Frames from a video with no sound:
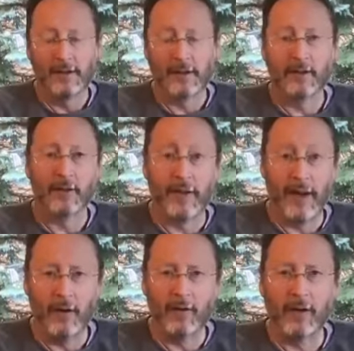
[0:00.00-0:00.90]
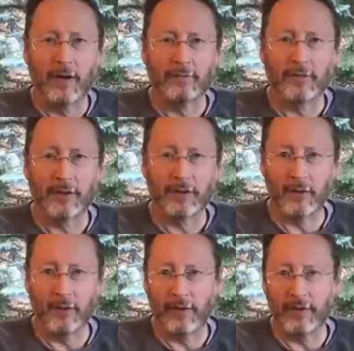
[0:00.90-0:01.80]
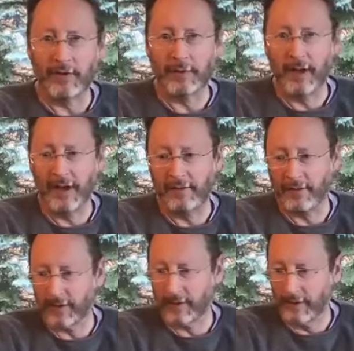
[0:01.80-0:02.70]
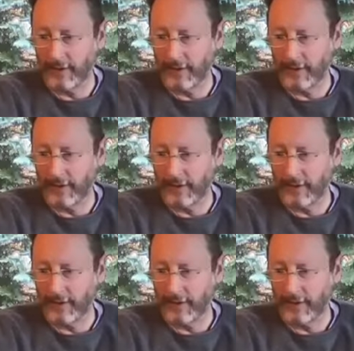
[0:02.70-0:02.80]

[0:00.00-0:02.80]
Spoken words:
the outcome, control others' behavior,